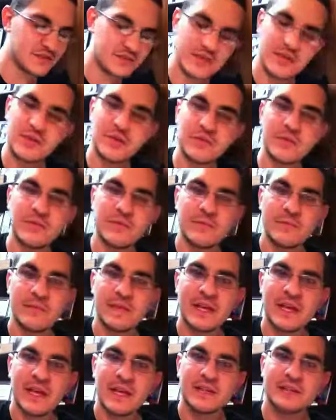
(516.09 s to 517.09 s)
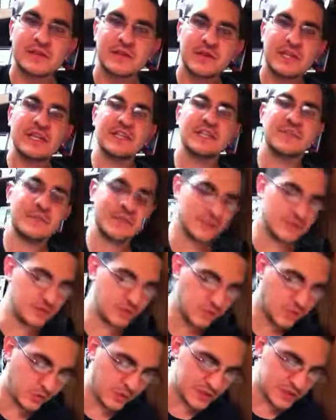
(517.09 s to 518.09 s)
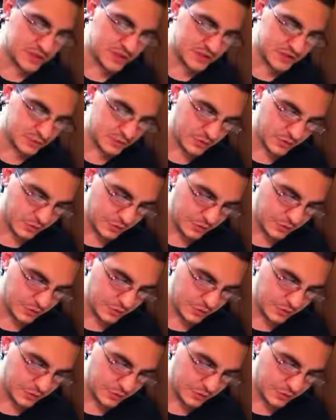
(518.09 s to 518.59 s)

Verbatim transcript: do. so here's my two questions, real